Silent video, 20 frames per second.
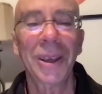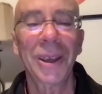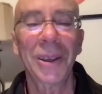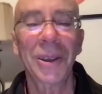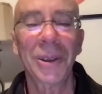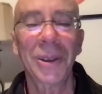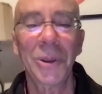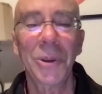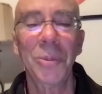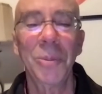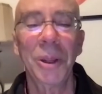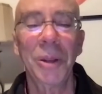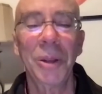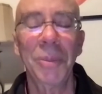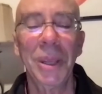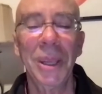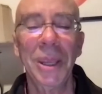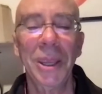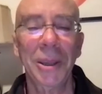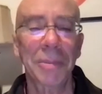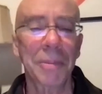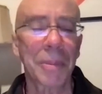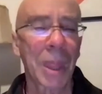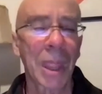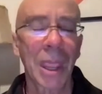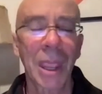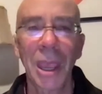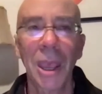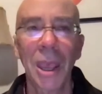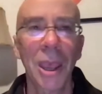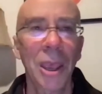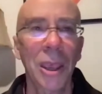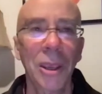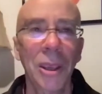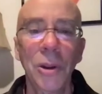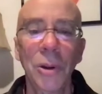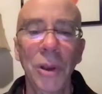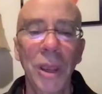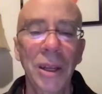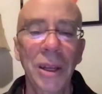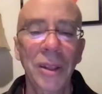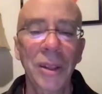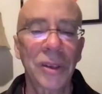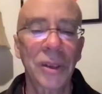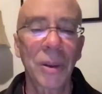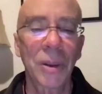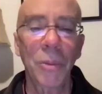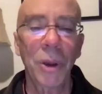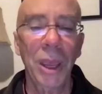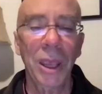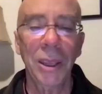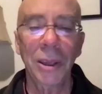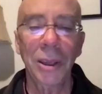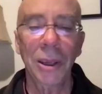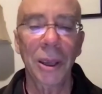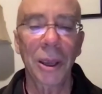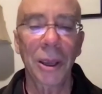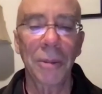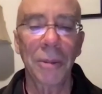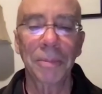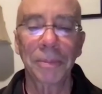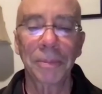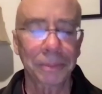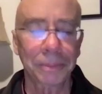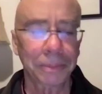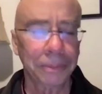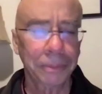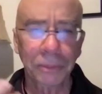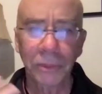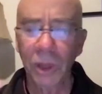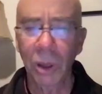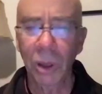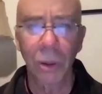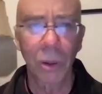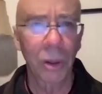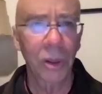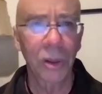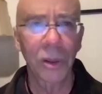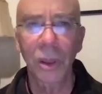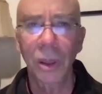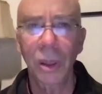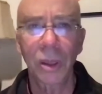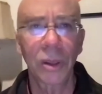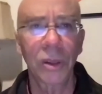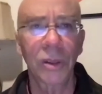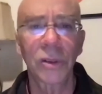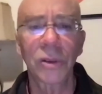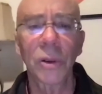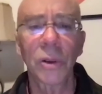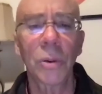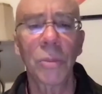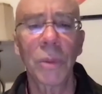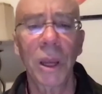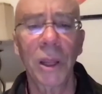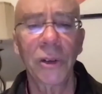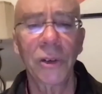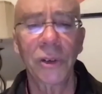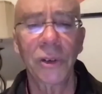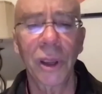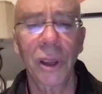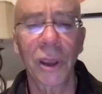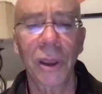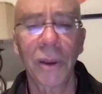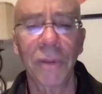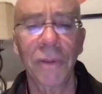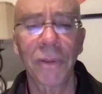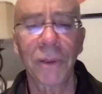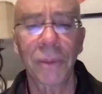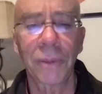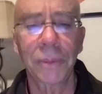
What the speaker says: human being? And in some way, so much of